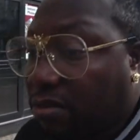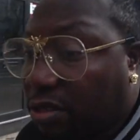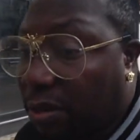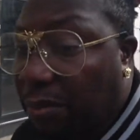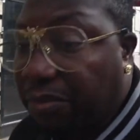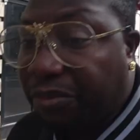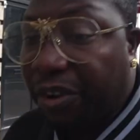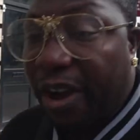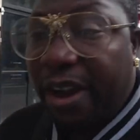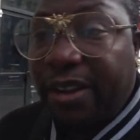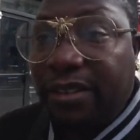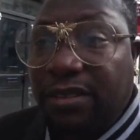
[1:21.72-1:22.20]

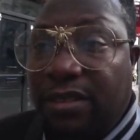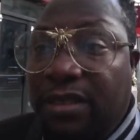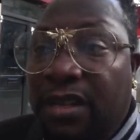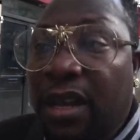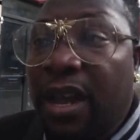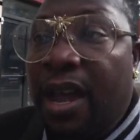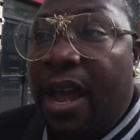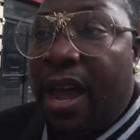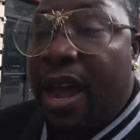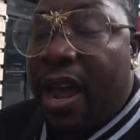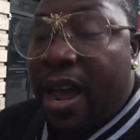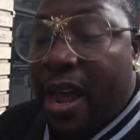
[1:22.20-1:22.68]
drinks,
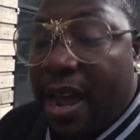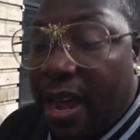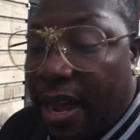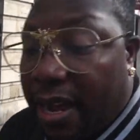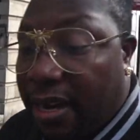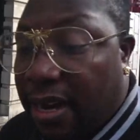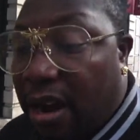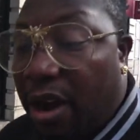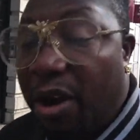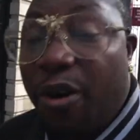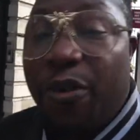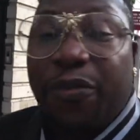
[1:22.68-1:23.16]

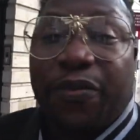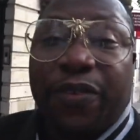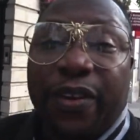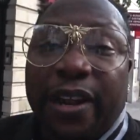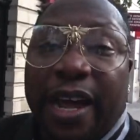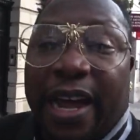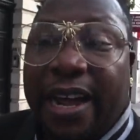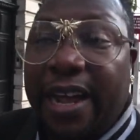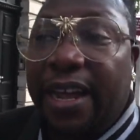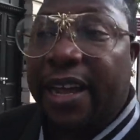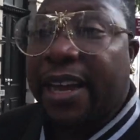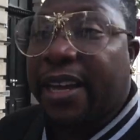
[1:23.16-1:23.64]
and then hopefully
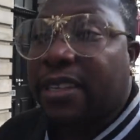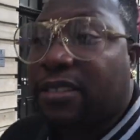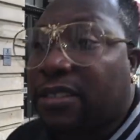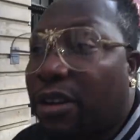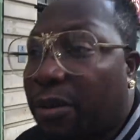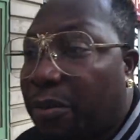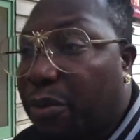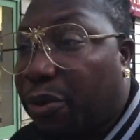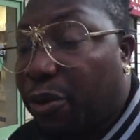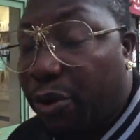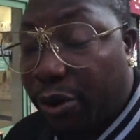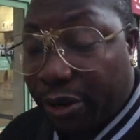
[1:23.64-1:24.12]
I can get
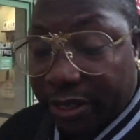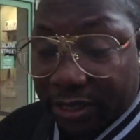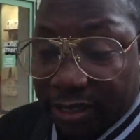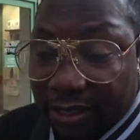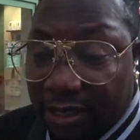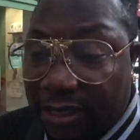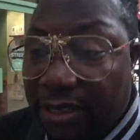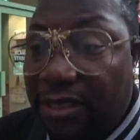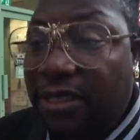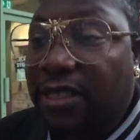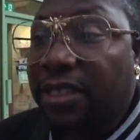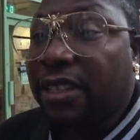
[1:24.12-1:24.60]
some
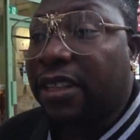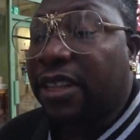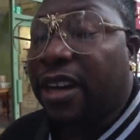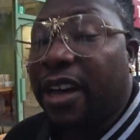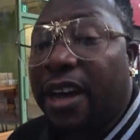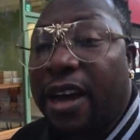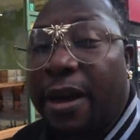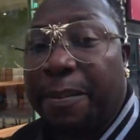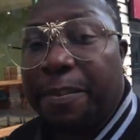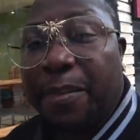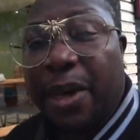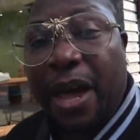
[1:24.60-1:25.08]
oysters in
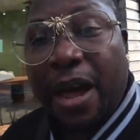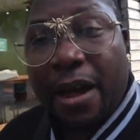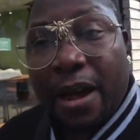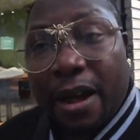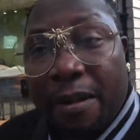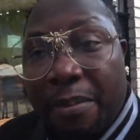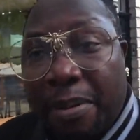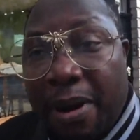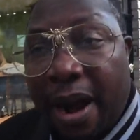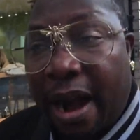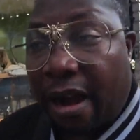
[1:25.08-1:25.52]
the